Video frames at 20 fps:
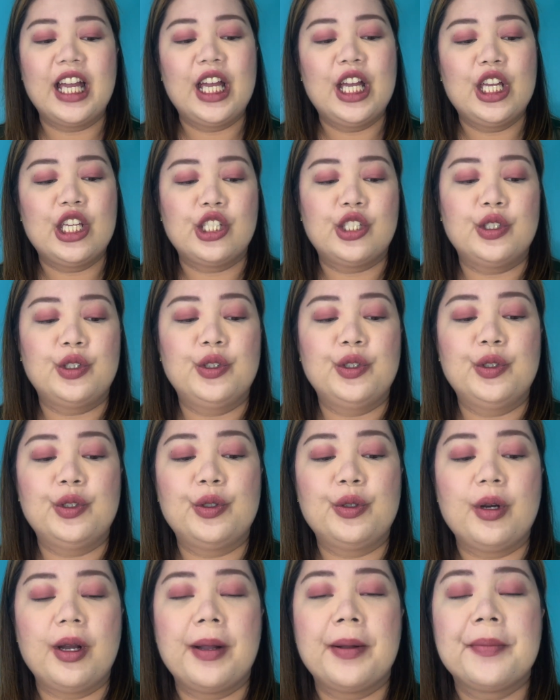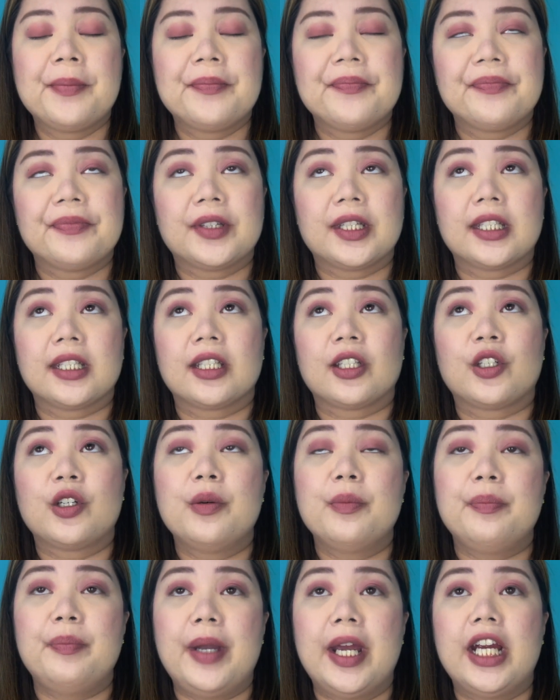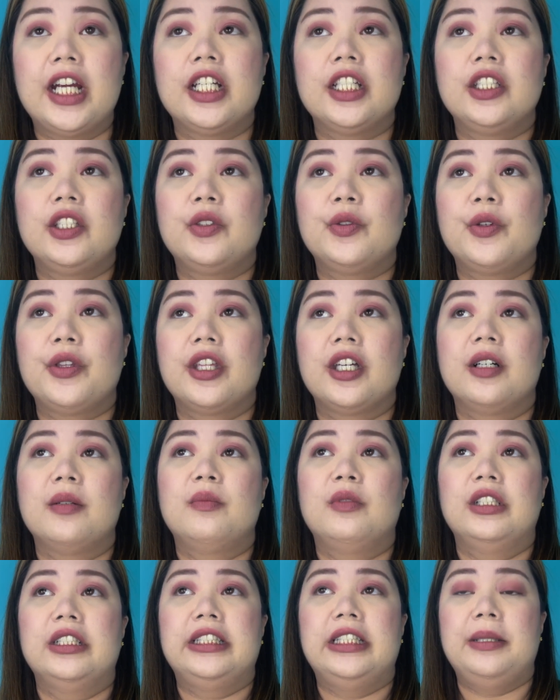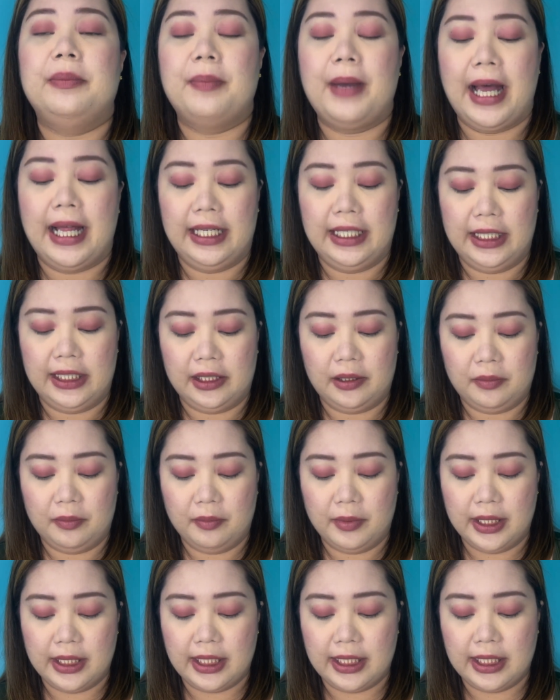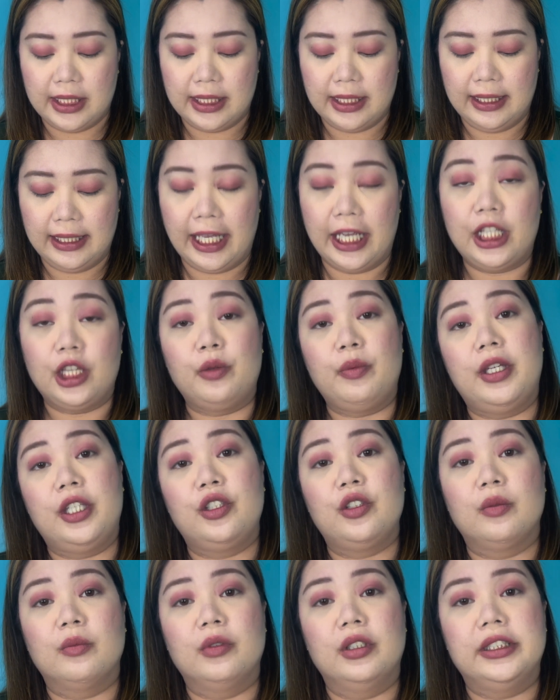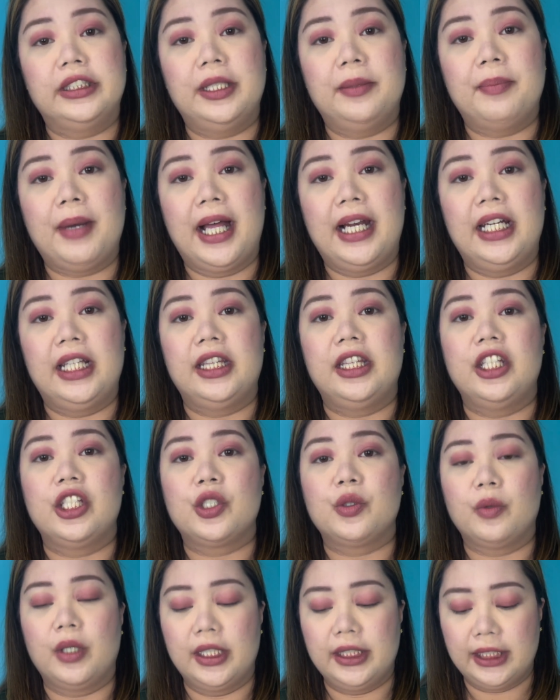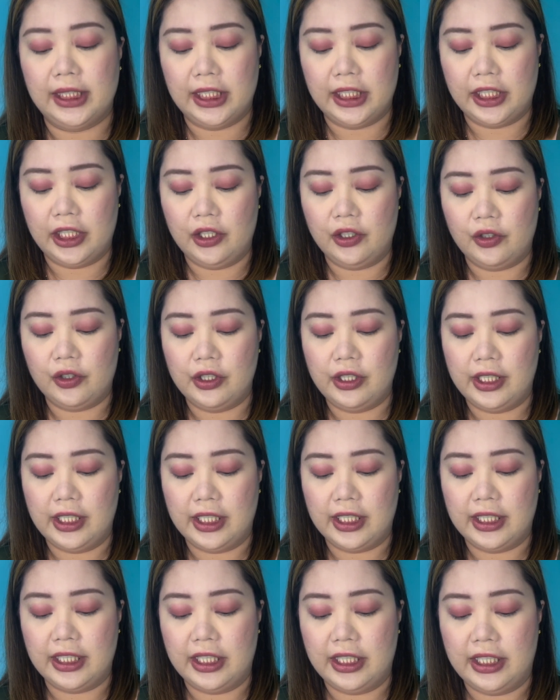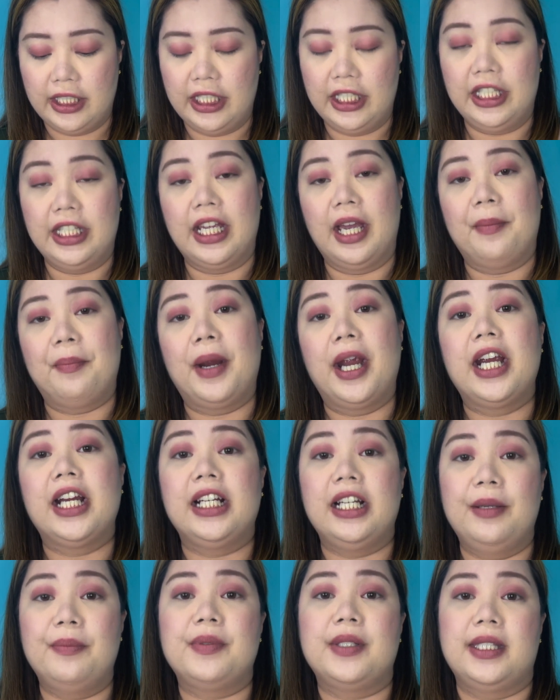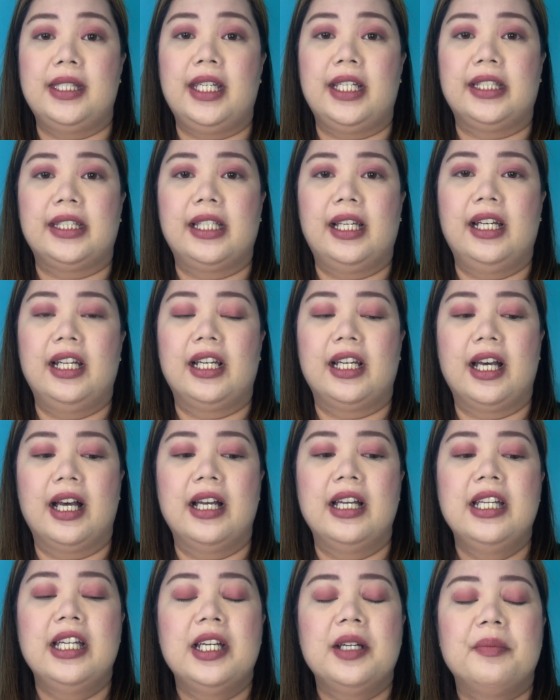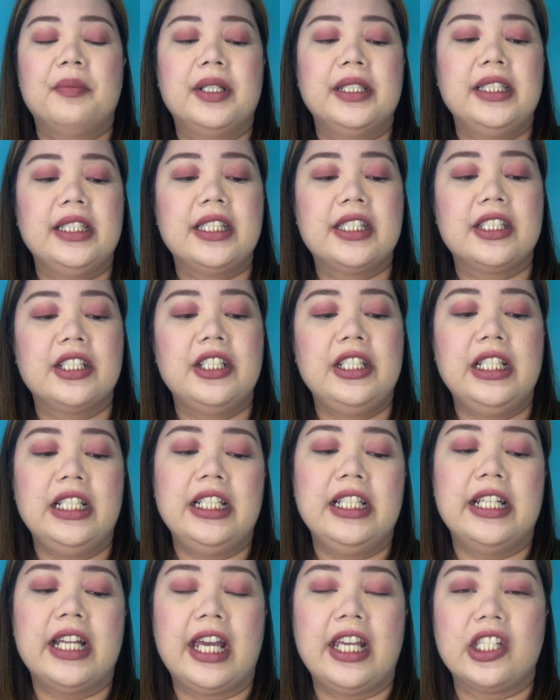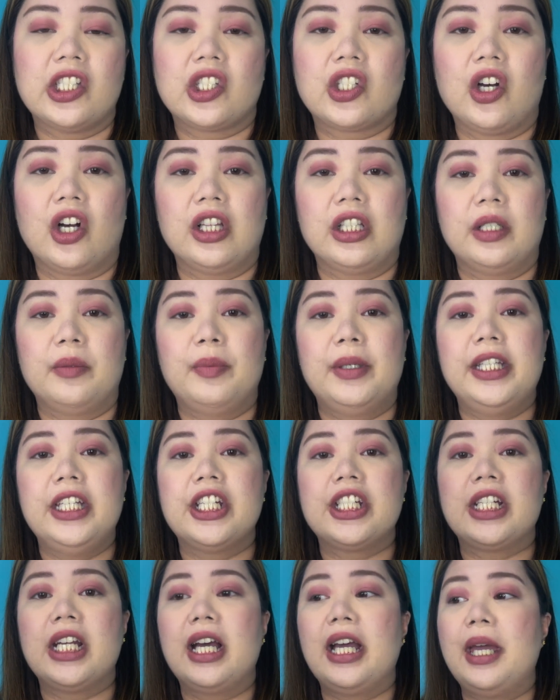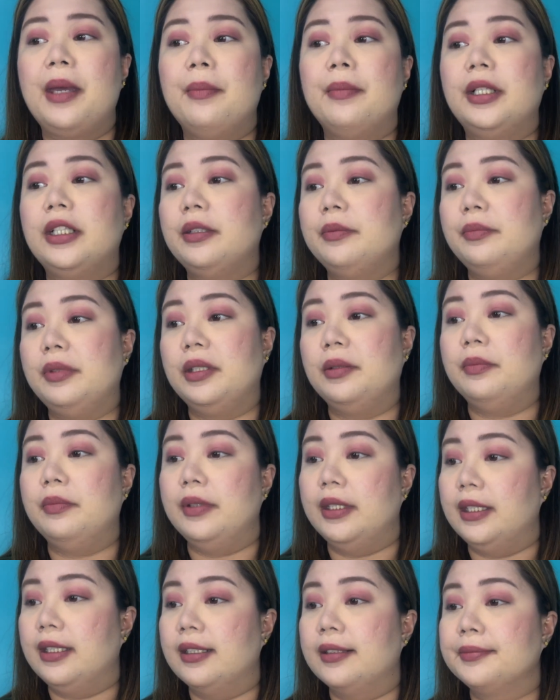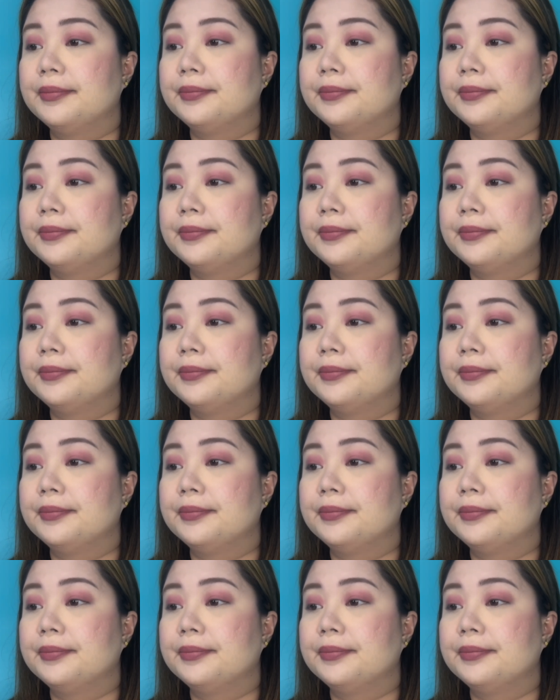So compared to the multi-palette, mas lightweight yung multi-palette. This one talaga yung consistency niya, parang lipstick talaga. But it's a really nice color. Pwede siyang MLBB.